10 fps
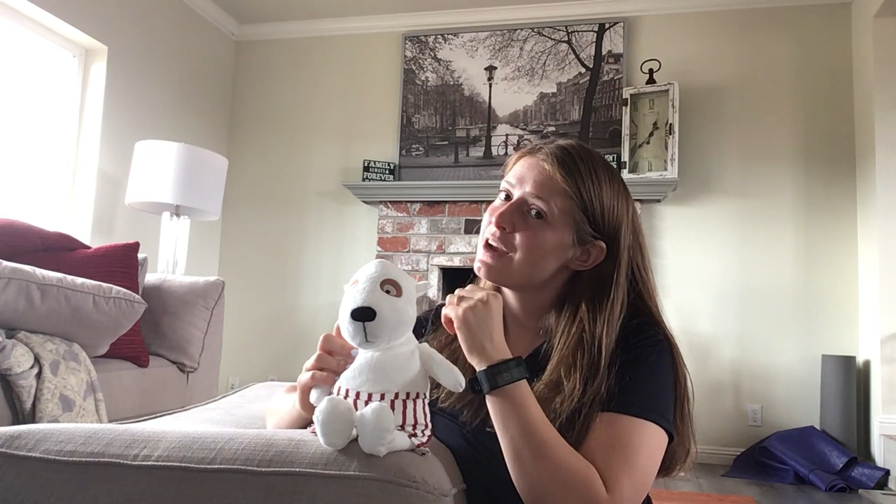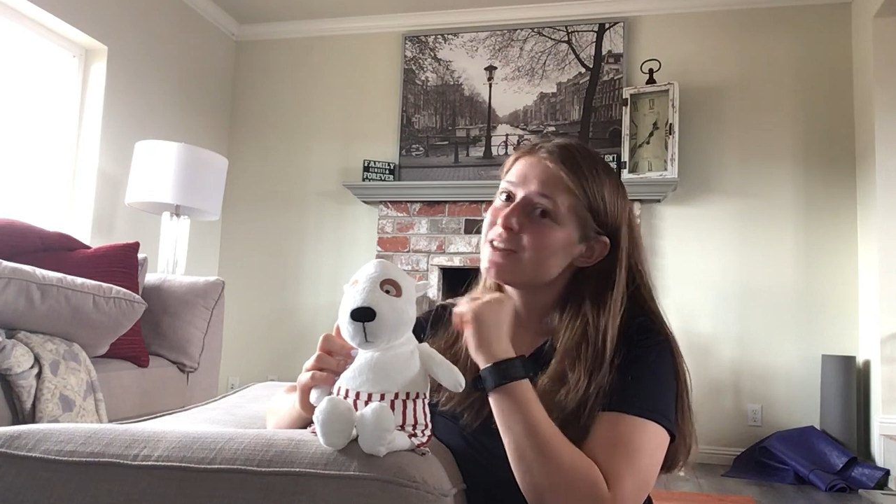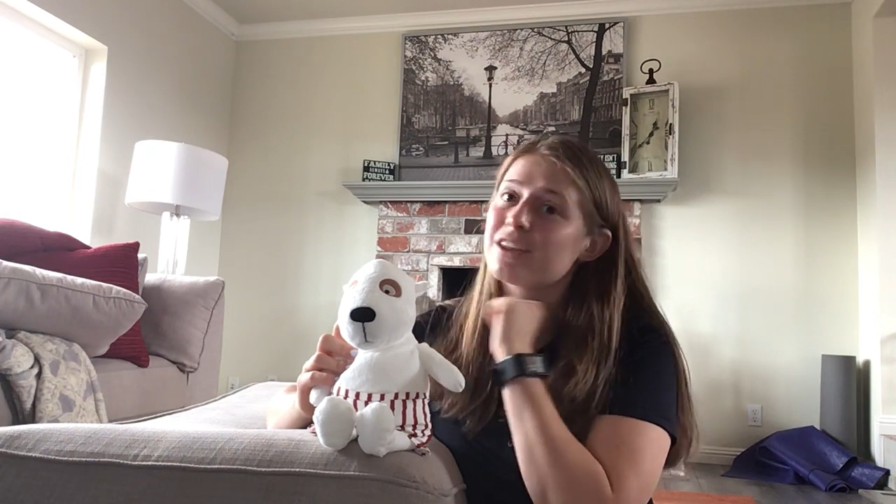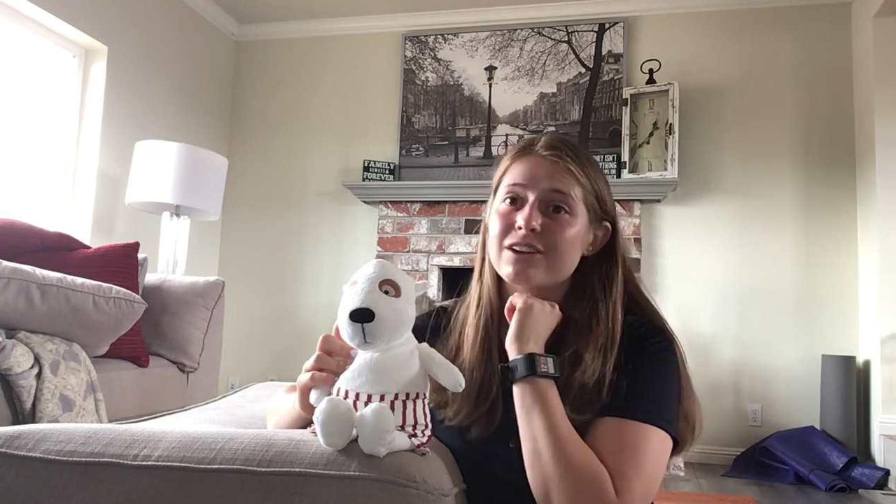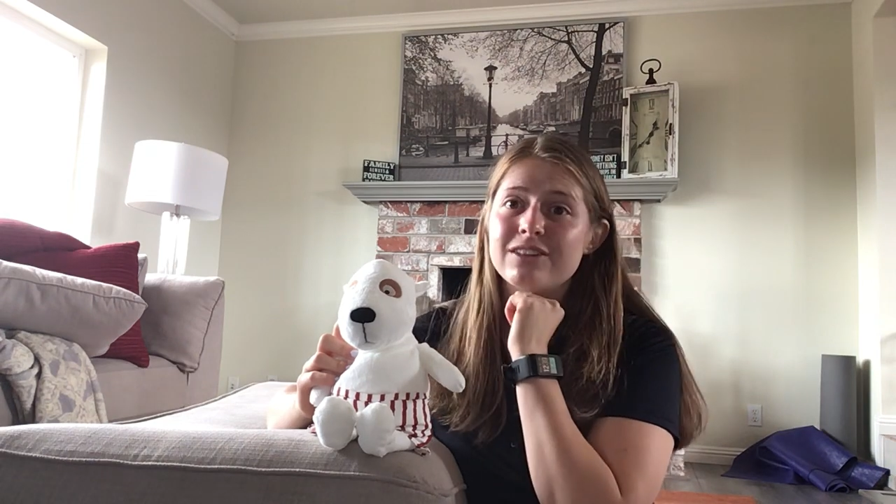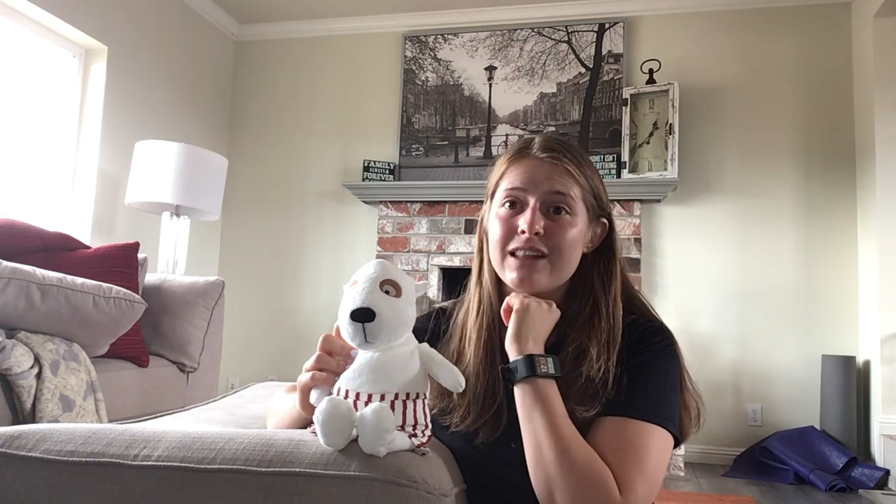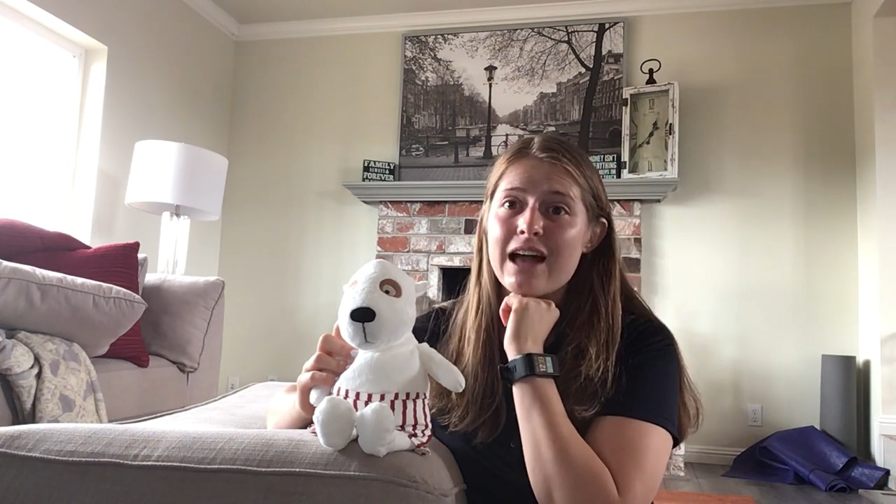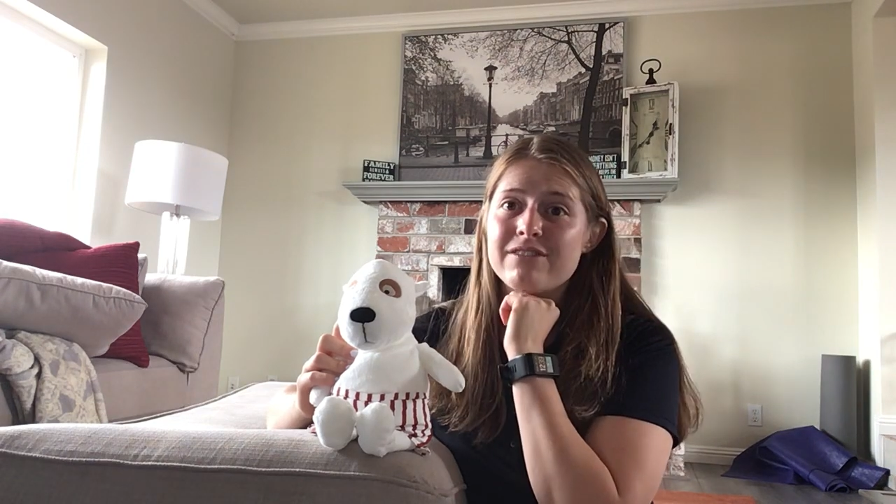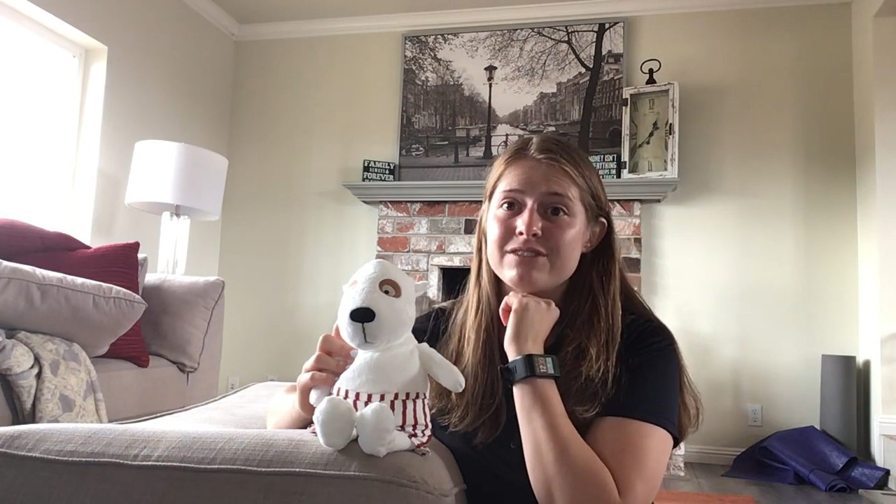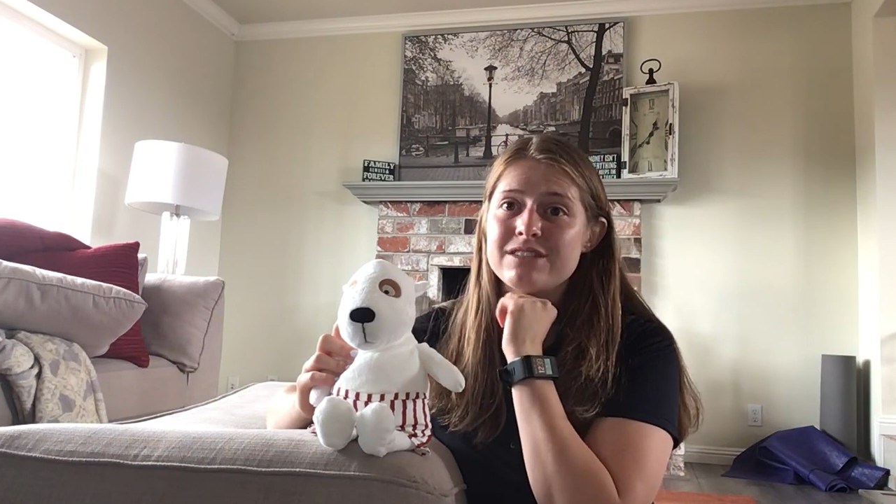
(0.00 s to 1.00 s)
their
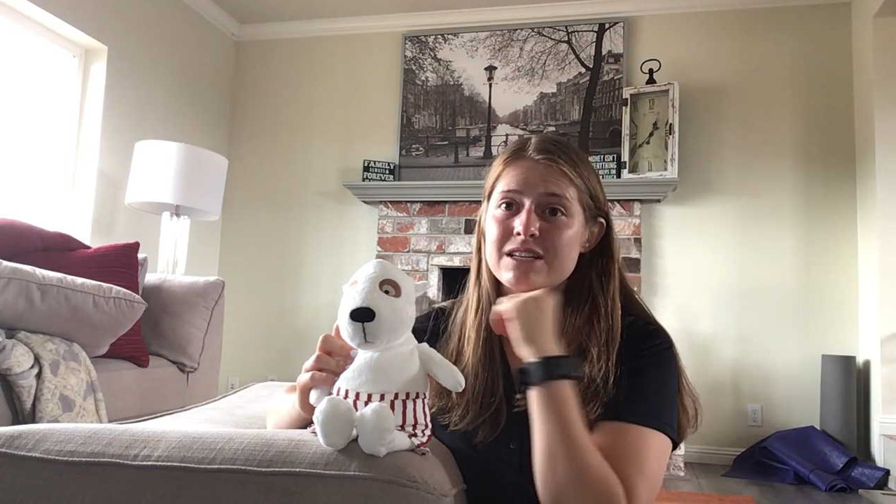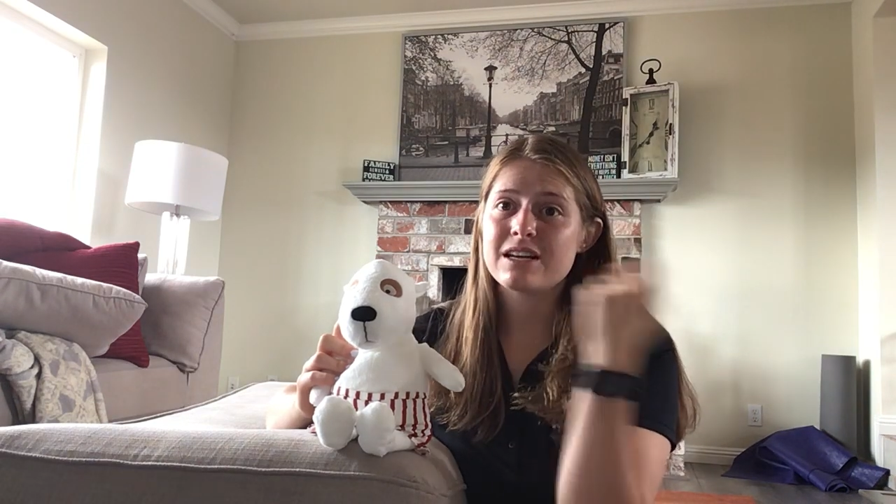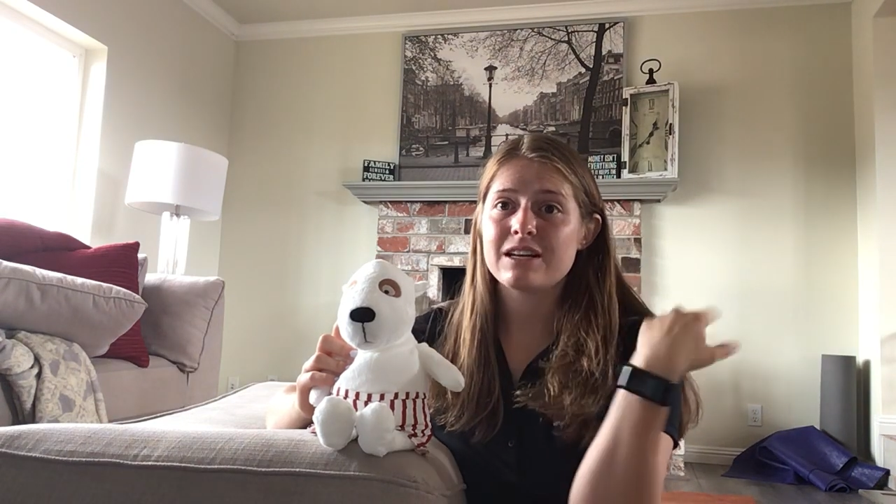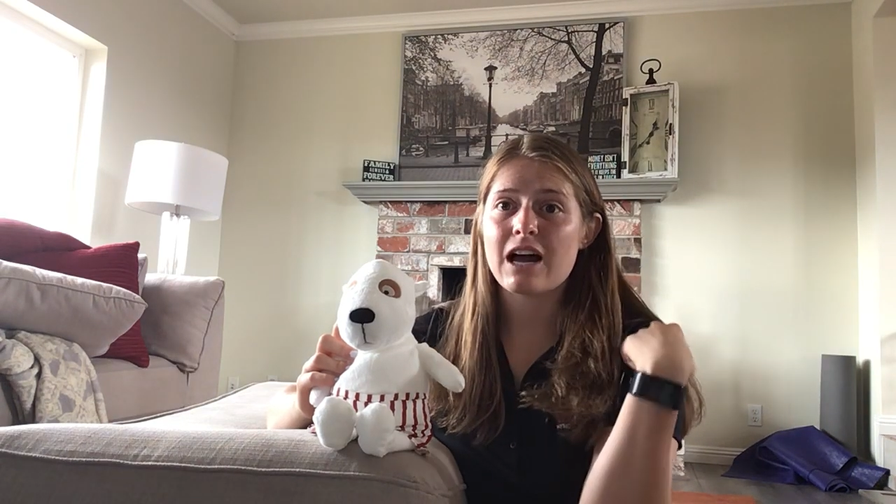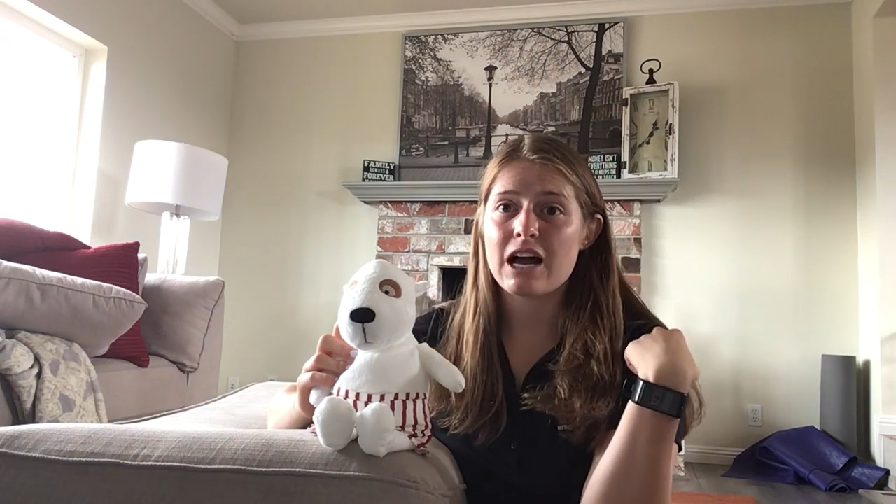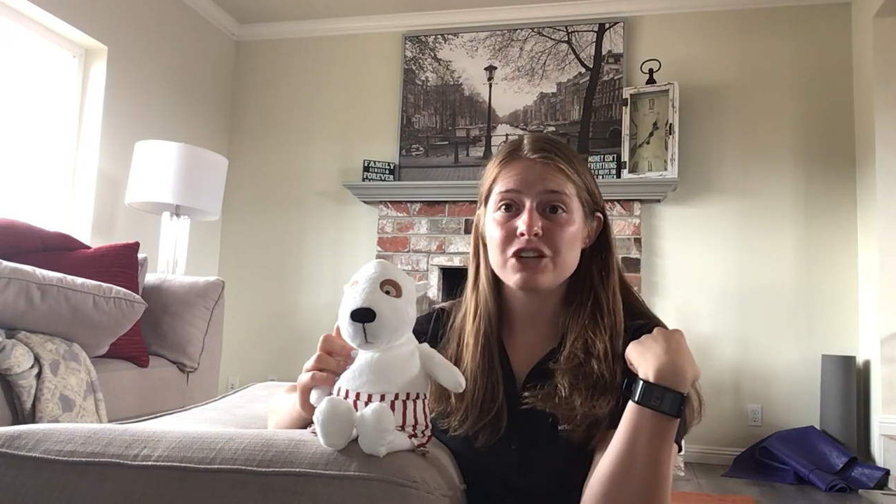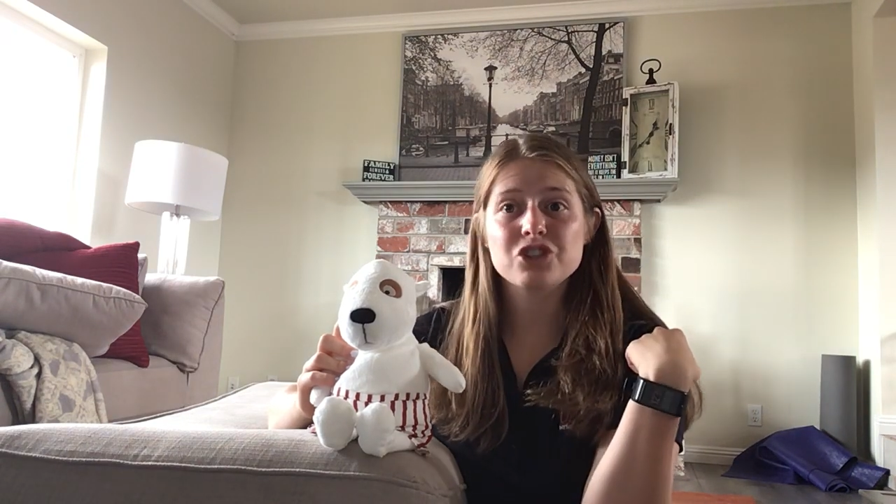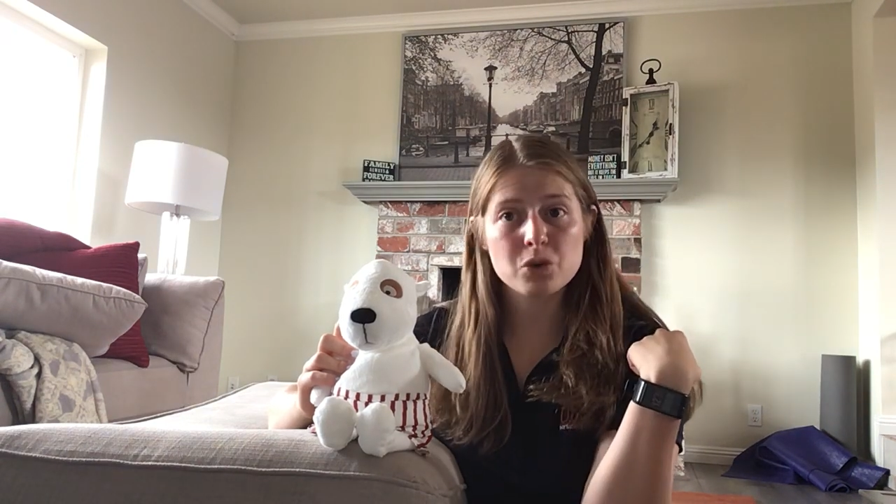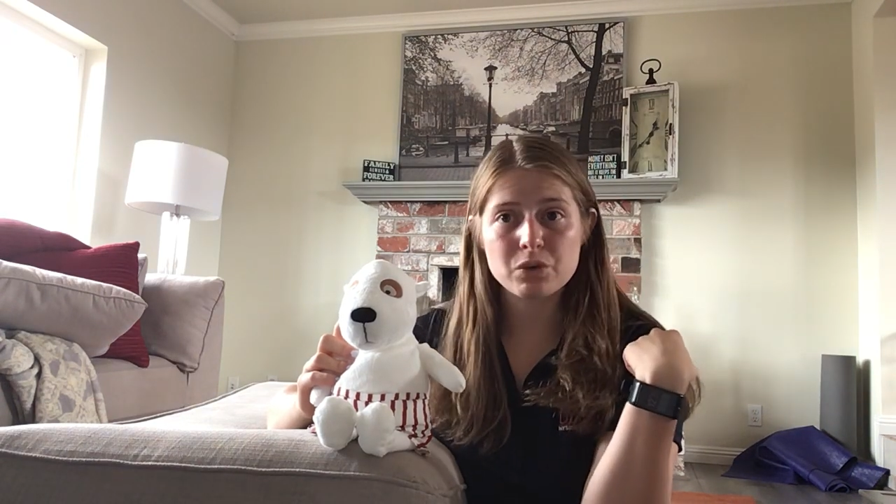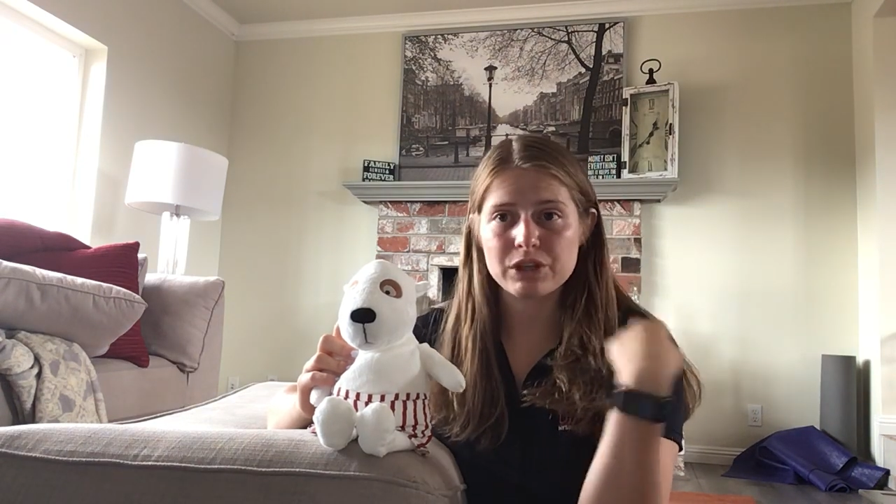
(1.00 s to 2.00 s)
left
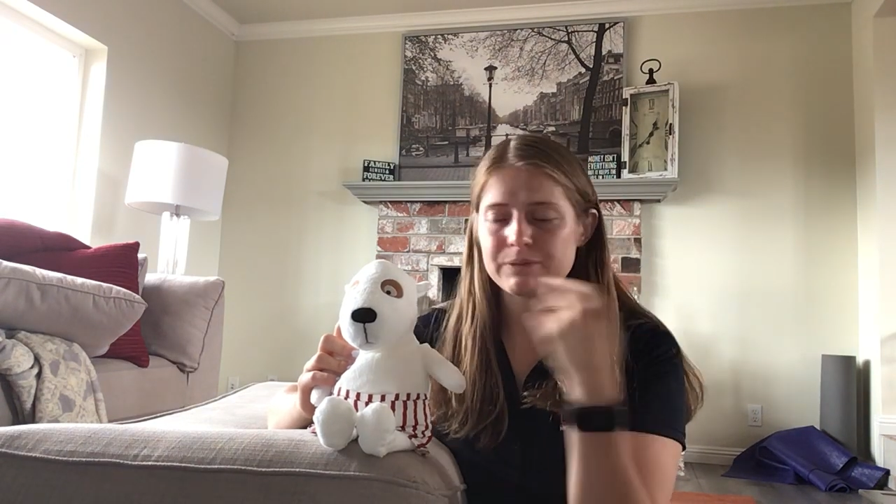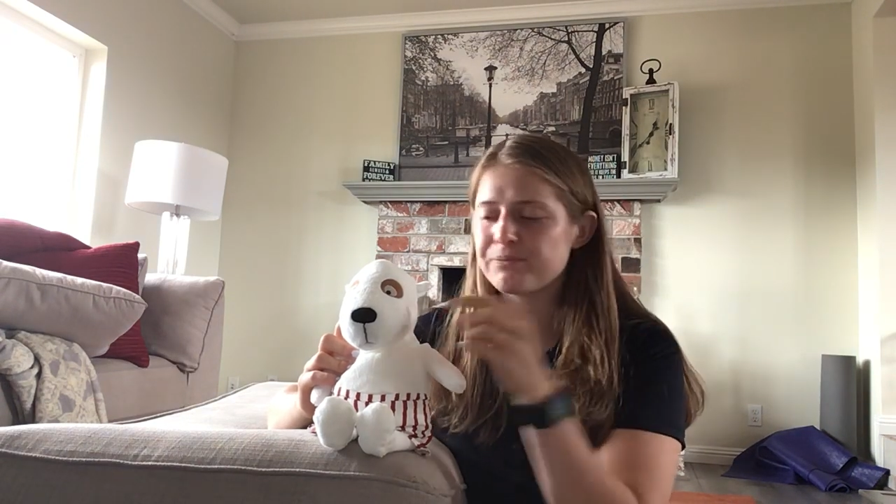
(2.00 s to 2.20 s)
shoulder.